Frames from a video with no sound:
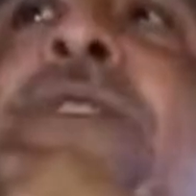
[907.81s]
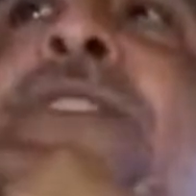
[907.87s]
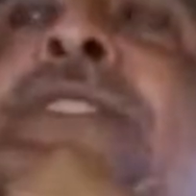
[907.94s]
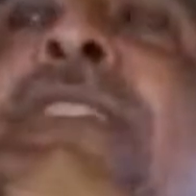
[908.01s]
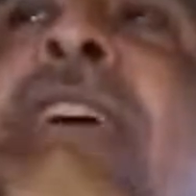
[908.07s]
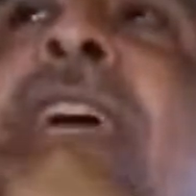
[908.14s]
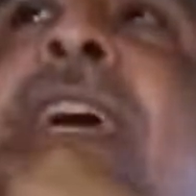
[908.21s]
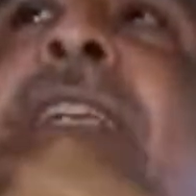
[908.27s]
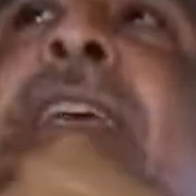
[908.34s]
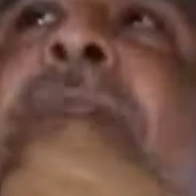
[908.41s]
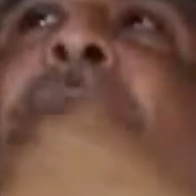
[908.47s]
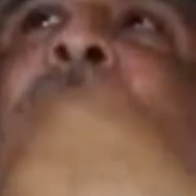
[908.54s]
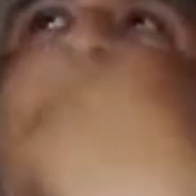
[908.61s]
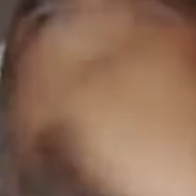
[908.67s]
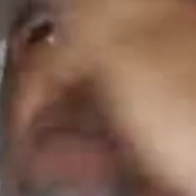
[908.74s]
said,
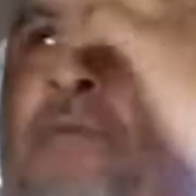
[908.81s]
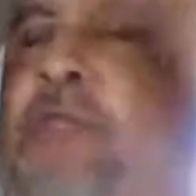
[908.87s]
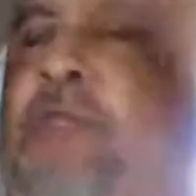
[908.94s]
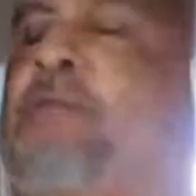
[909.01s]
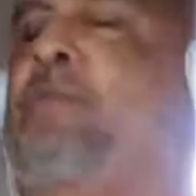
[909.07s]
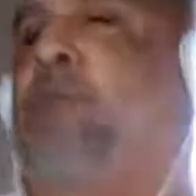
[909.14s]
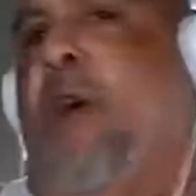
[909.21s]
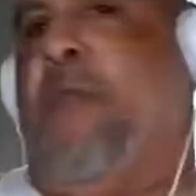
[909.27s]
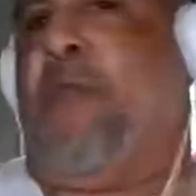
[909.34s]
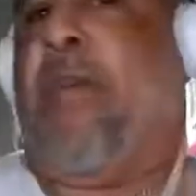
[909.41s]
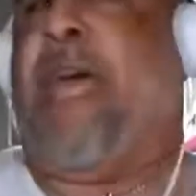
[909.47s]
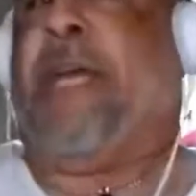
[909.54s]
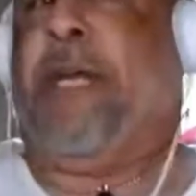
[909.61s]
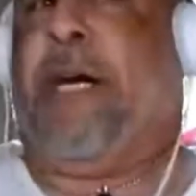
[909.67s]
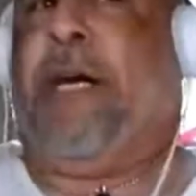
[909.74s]
which brought
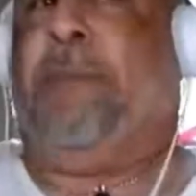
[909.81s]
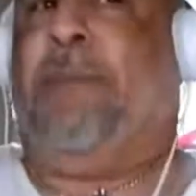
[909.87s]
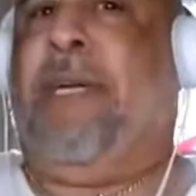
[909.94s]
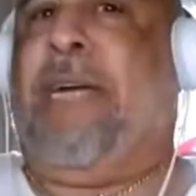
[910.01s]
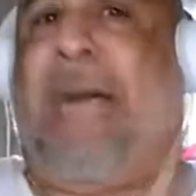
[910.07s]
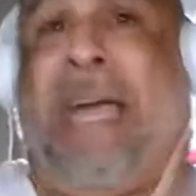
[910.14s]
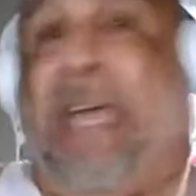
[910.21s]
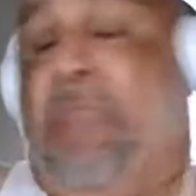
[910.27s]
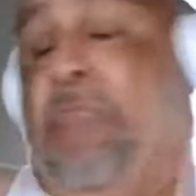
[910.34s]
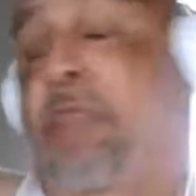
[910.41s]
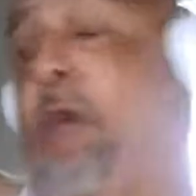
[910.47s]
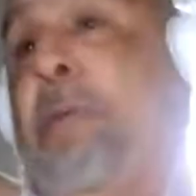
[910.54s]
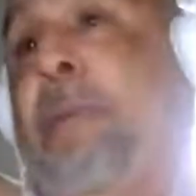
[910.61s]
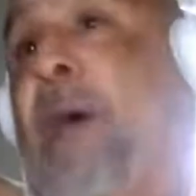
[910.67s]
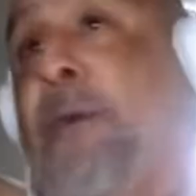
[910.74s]
that up. I hadn't
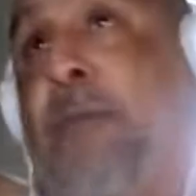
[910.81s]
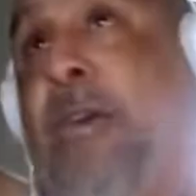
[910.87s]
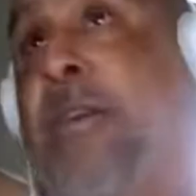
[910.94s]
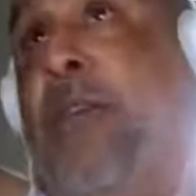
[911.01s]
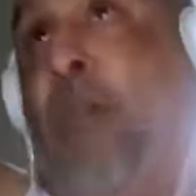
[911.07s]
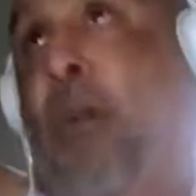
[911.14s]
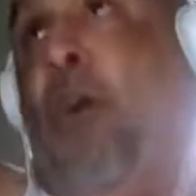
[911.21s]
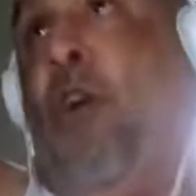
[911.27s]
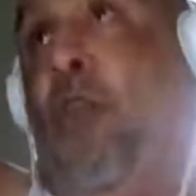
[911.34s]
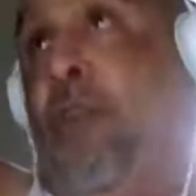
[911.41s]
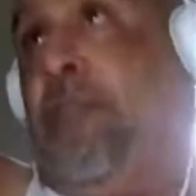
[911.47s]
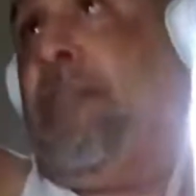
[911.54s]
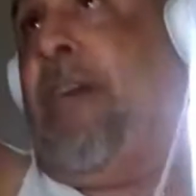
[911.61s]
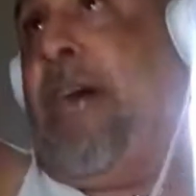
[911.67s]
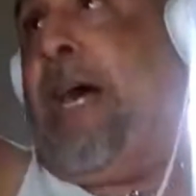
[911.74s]
thought about that in a long
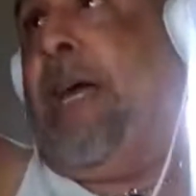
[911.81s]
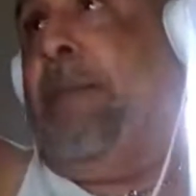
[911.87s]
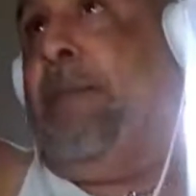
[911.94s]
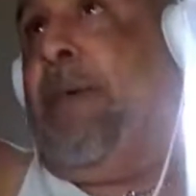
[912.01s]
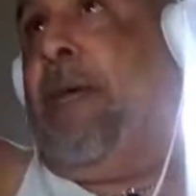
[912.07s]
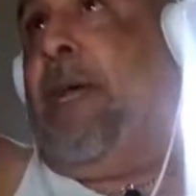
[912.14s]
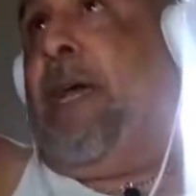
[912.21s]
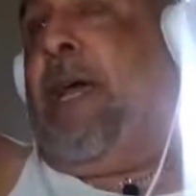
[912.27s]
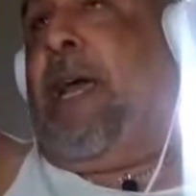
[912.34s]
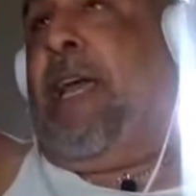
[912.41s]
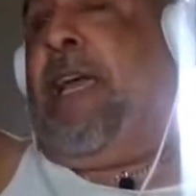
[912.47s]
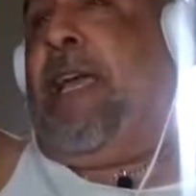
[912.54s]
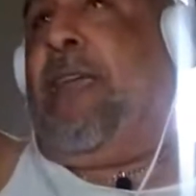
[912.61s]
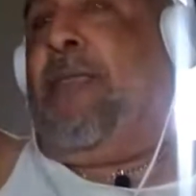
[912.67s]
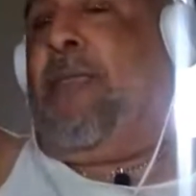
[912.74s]
time.
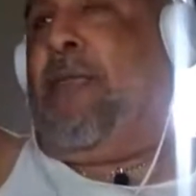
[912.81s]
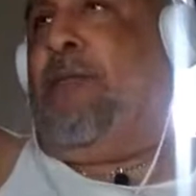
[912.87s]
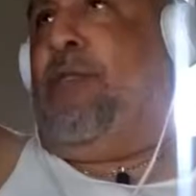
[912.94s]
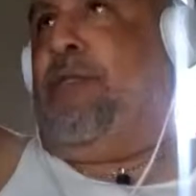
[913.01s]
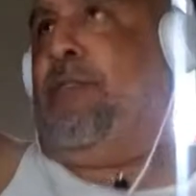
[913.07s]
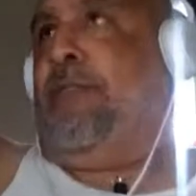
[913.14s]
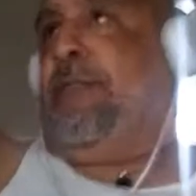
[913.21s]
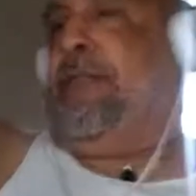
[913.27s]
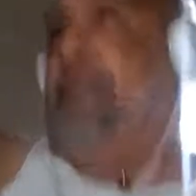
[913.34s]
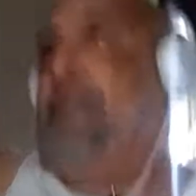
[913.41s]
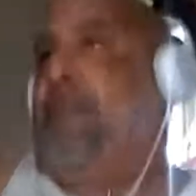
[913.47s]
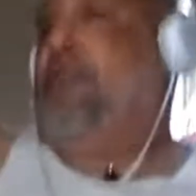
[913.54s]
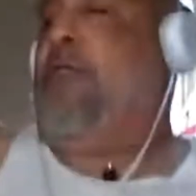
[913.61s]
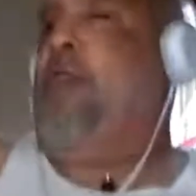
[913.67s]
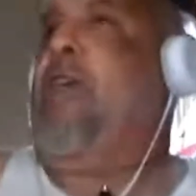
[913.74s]
And this is
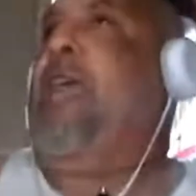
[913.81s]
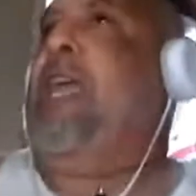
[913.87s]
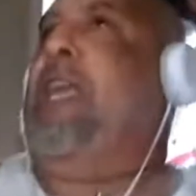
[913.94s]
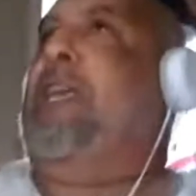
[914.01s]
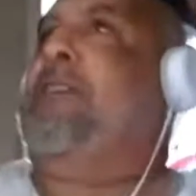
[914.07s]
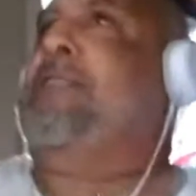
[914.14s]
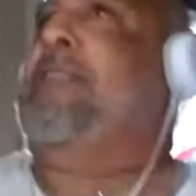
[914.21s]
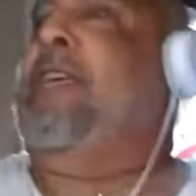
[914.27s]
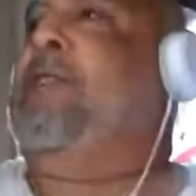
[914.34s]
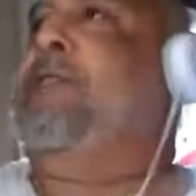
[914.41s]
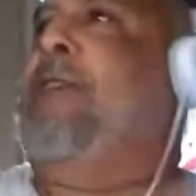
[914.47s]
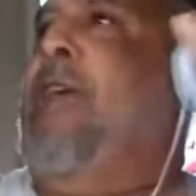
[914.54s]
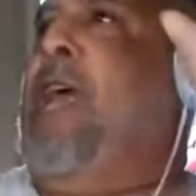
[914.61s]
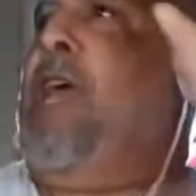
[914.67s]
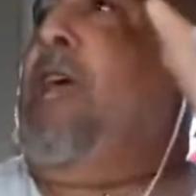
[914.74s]
the thing is
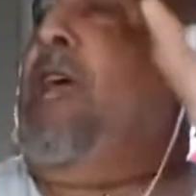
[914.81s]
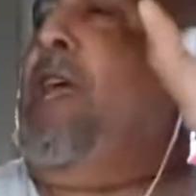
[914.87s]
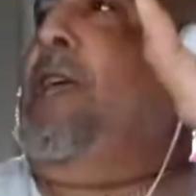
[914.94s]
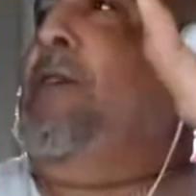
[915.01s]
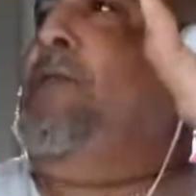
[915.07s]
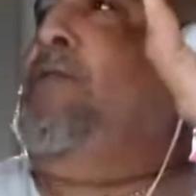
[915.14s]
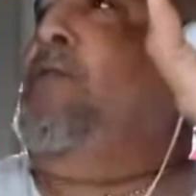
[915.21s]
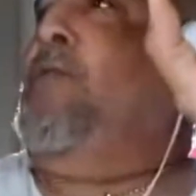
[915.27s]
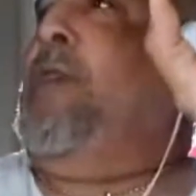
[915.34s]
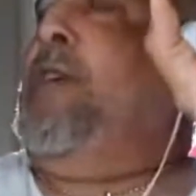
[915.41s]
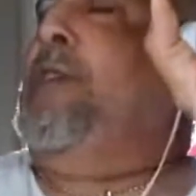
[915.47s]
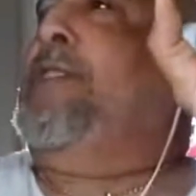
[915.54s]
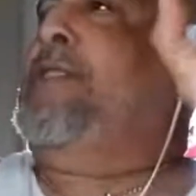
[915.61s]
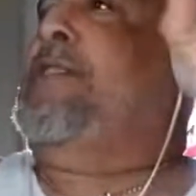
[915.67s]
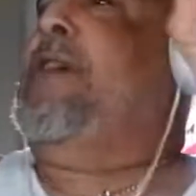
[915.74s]

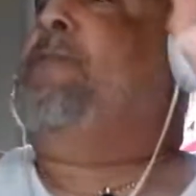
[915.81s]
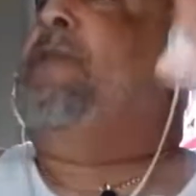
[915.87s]
some